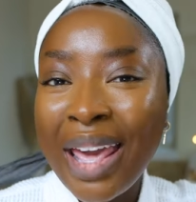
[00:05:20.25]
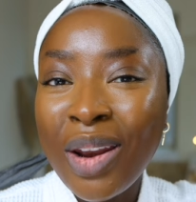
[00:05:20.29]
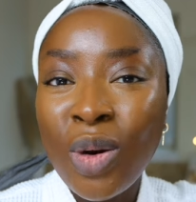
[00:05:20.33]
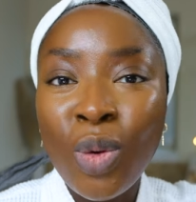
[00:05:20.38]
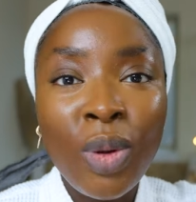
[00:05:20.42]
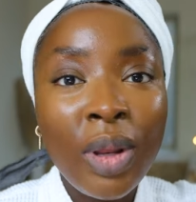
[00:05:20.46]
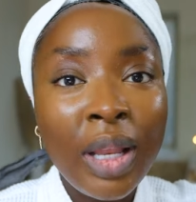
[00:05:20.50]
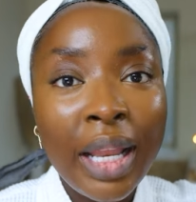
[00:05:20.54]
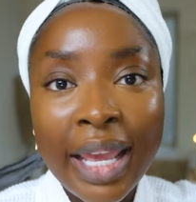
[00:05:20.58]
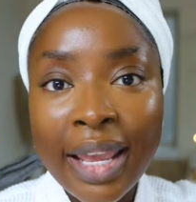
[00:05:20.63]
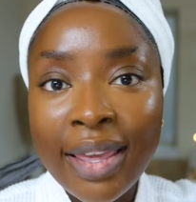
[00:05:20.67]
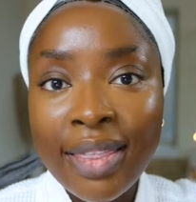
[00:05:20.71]
I
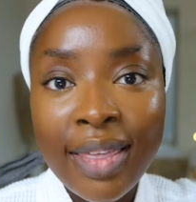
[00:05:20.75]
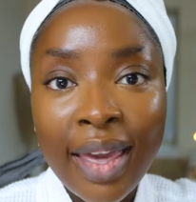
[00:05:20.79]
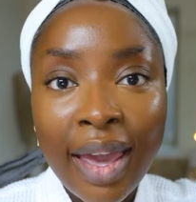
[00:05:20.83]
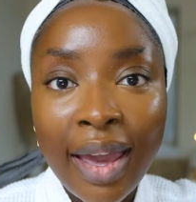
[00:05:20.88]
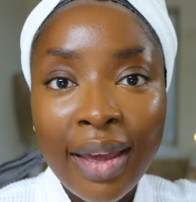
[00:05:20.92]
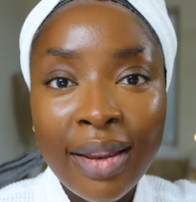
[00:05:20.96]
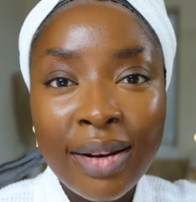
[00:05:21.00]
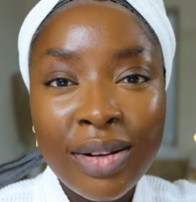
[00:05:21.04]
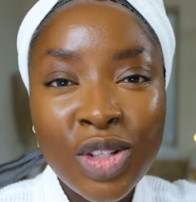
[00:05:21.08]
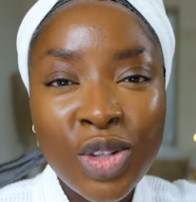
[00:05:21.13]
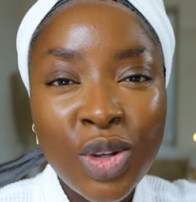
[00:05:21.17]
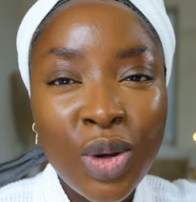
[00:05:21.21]
don't like
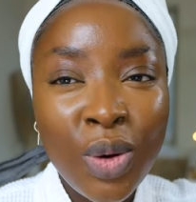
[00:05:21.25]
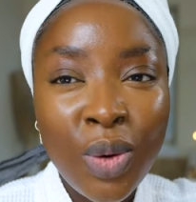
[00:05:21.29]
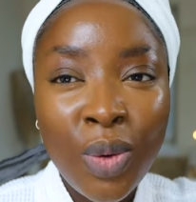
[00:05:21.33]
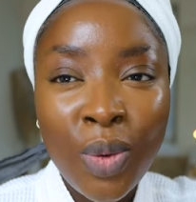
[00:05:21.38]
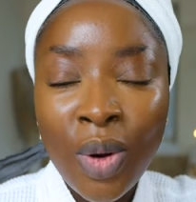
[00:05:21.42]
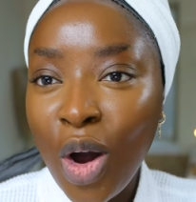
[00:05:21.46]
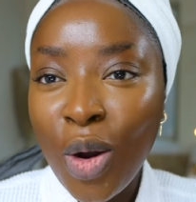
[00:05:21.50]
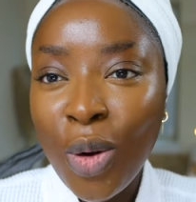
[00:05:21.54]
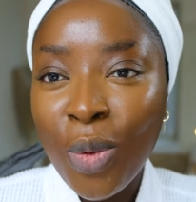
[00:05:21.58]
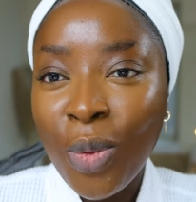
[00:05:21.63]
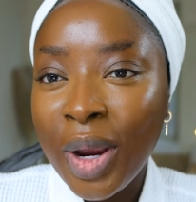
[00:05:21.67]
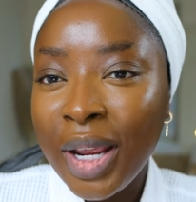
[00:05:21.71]
that.
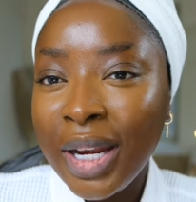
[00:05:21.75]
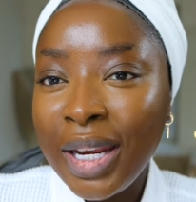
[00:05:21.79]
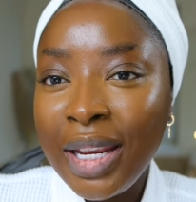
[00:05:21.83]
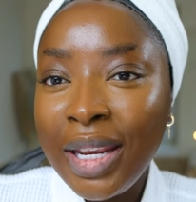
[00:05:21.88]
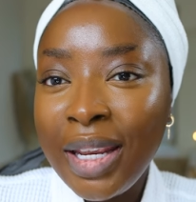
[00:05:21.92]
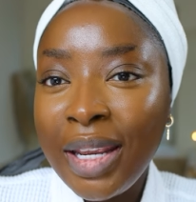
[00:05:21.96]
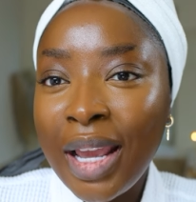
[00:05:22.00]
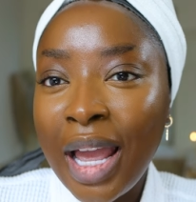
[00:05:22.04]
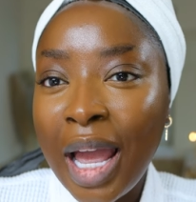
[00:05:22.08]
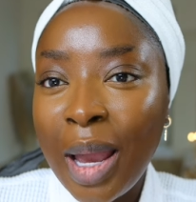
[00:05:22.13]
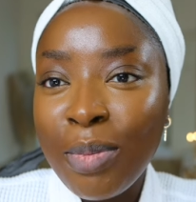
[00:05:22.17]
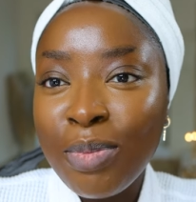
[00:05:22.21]
So
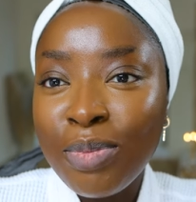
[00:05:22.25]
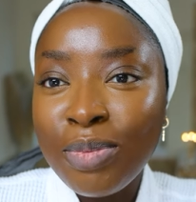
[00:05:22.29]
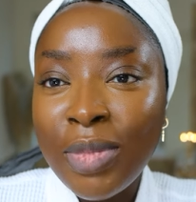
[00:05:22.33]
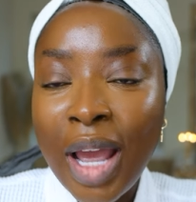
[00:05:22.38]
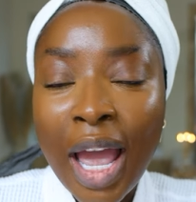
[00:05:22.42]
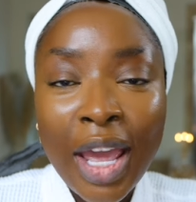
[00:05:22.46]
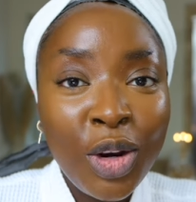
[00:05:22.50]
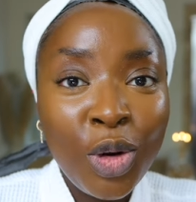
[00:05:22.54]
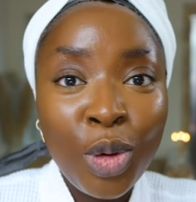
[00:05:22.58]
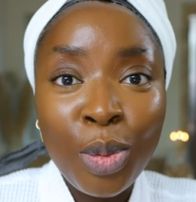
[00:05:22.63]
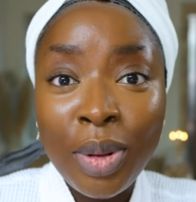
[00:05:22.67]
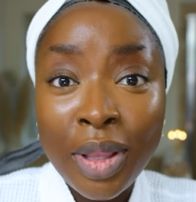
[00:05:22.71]
already
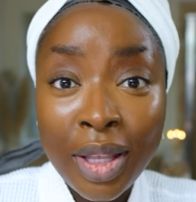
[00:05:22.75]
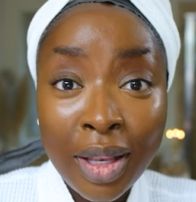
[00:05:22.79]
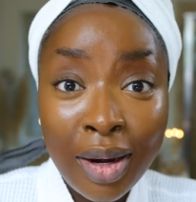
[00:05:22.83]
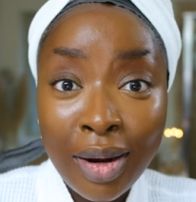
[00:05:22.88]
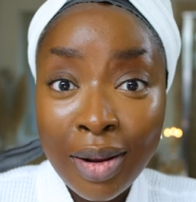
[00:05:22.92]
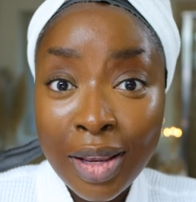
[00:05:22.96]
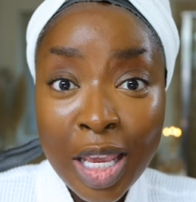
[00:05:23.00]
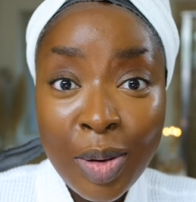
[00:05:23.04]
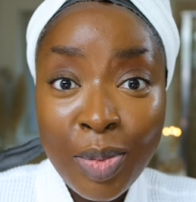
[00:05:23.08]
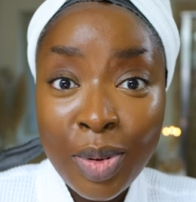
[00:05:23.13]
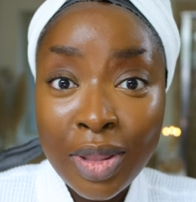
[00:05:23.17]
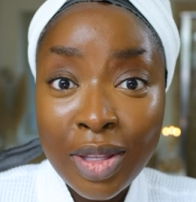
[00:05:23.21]
I don't plan
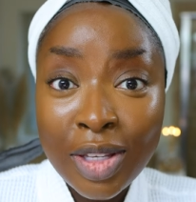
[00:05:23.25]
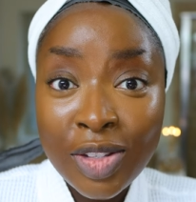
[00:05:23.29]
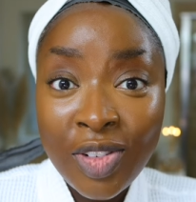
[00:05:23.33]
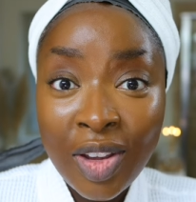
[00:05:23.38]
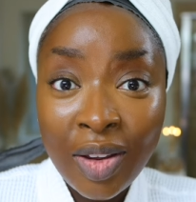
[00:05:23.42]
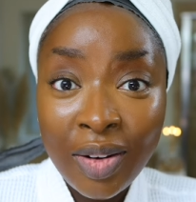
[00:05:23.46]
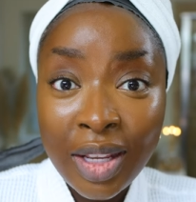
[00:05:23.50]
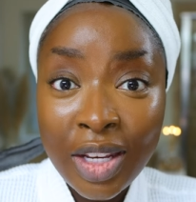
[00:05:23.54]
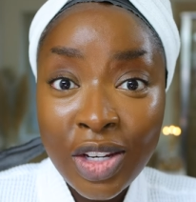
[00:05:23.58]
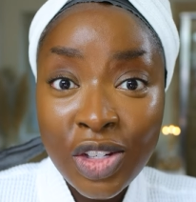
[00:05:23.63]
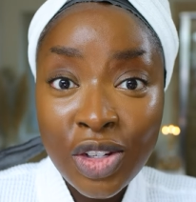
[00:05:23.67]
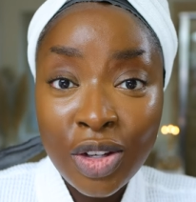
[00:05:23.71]
on keeping this
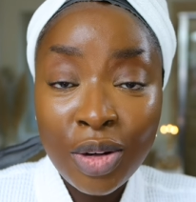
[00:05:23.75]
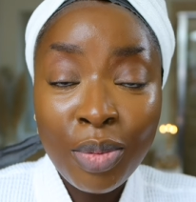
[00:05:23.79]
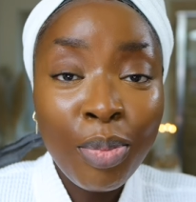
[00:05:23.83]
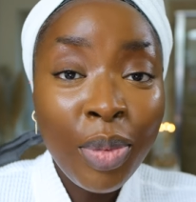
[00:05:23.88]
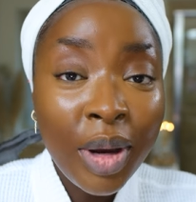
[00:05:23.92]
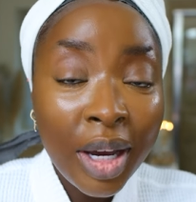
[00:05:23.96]
foundation,